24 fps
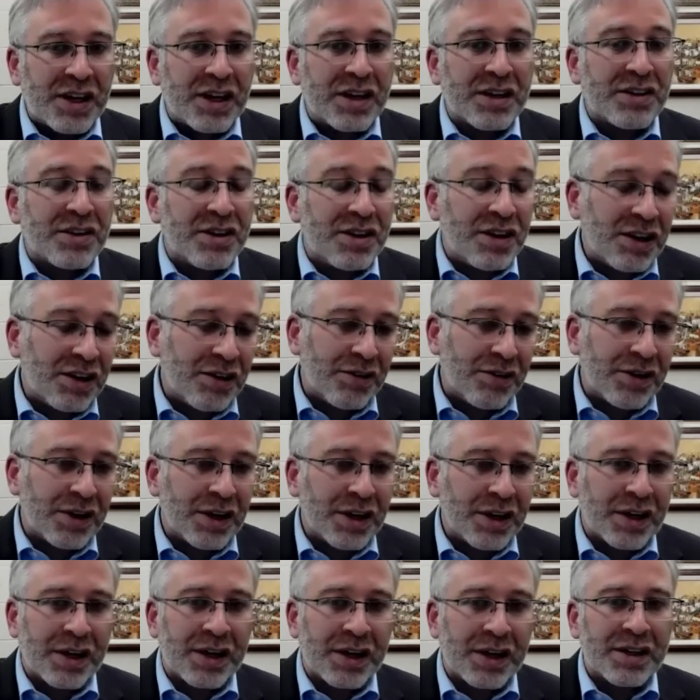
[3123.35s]
on
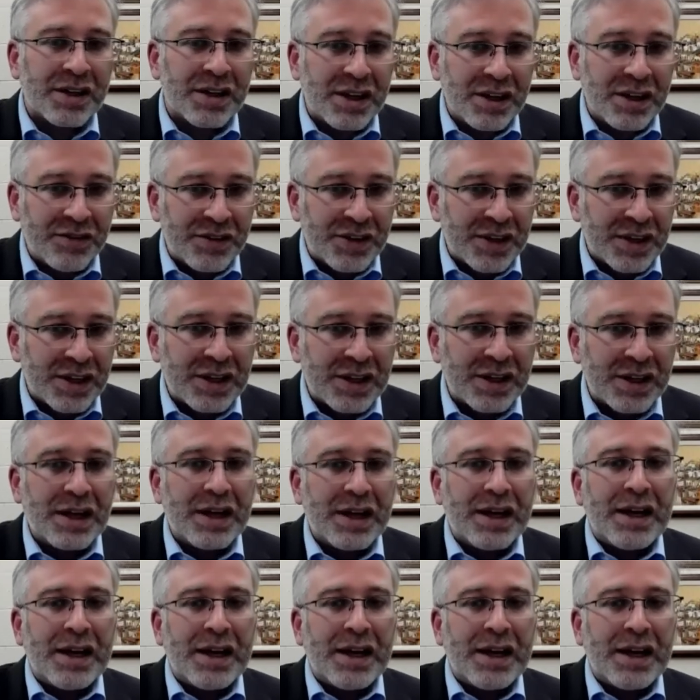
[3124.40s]
caring, on giving,